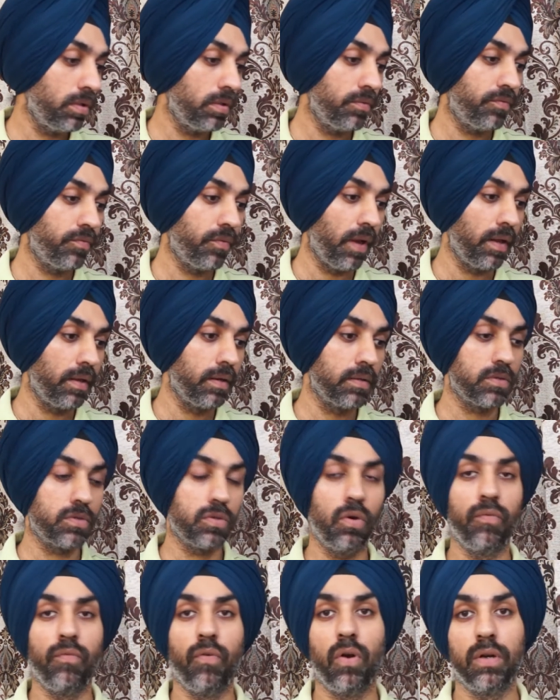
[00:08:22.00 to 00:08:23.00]
fragrance
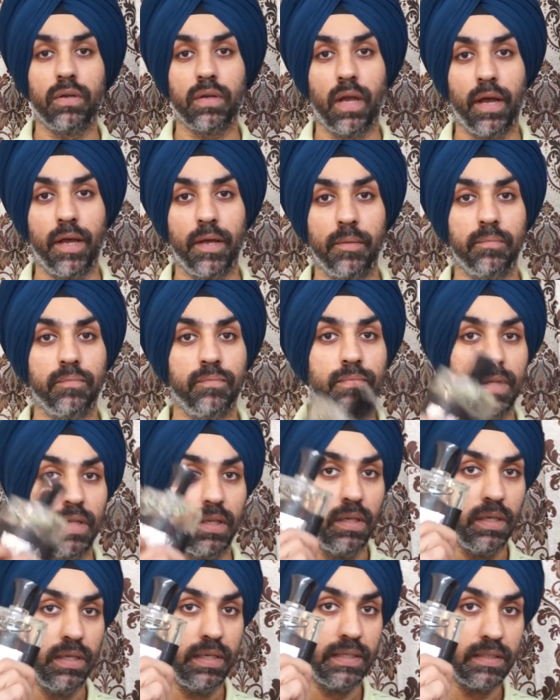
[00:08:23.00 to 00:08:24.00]
of all time
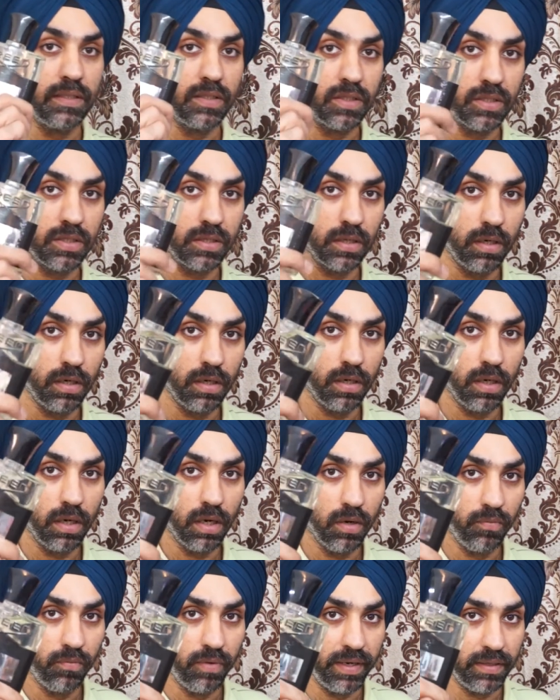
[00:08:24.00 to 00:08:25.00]
is
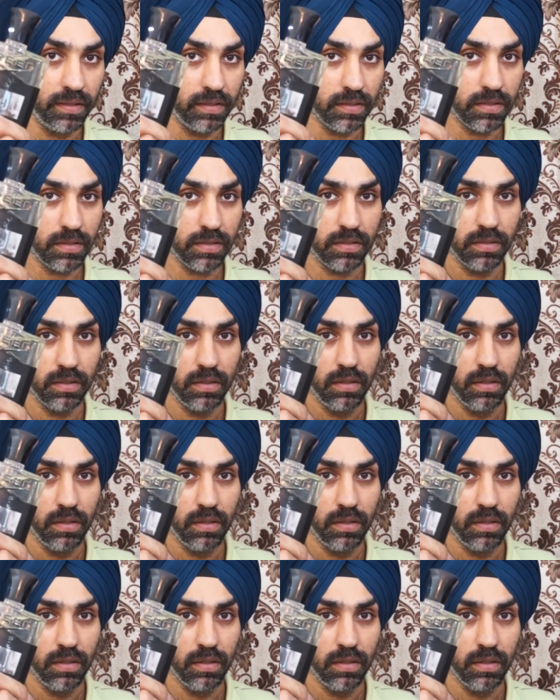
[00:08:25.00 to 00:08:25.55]
Aventus.